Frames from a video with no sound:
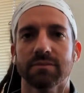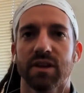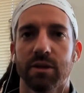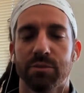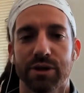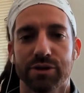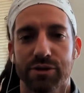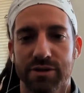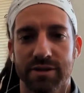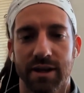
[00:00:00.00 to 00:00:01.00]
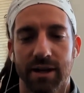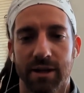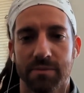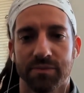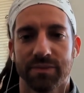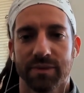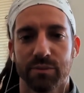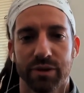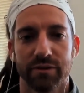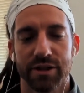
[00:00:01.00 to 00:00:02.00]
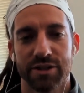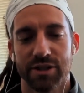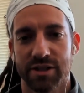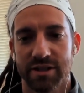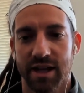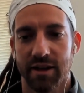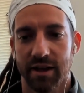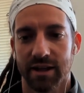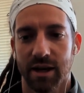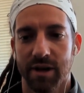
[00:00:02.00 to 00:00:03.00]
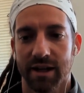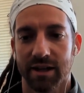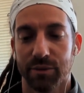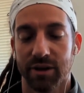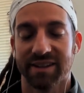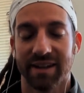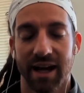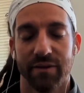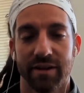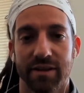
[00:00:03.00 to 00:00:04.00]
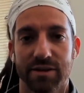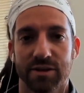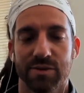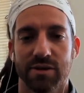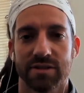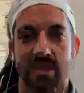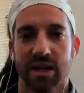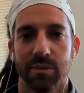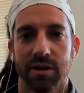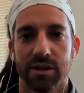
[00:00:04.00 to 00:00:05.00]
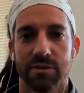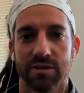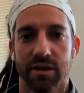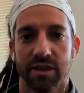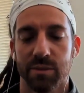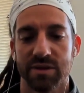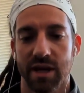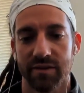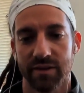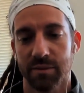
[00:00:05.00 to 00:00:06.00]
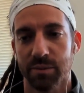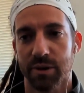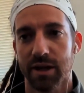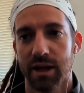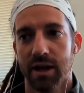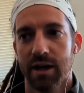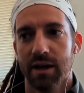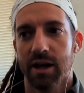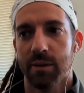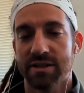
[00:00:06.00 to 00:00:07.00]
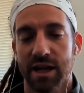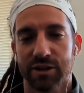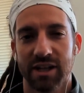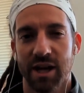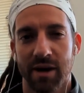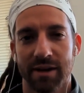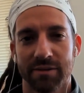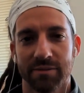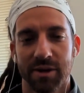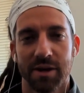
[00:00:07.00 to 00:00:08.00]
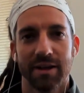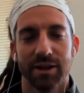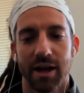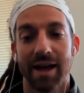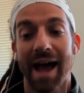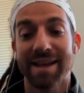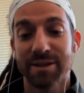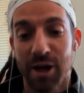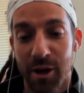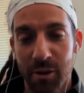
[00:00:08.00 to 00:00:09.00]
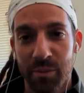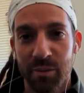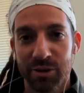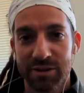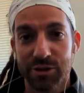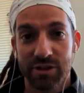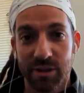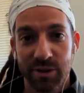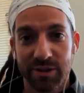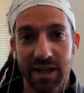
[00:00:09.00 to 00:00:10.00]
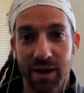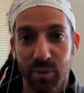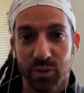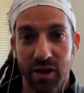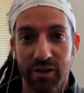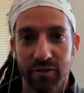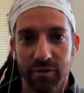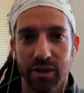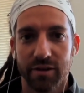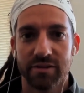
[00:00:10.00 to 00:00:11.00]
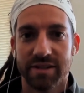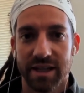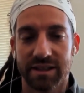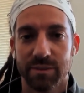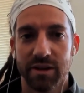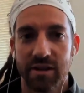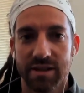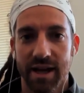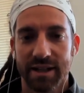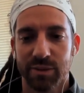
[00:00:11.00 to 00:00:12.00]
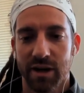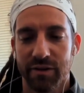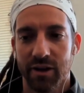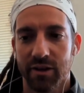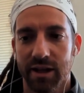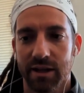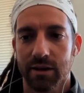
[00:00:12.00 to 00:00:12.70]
preacher's privilege to just say, like, I'm not going to really dive into the scripture. Instead, I'm going to use themes out of it. But it's actually not my... As a biblical teacher, typically, I would rather dig deep into the text, but I felt like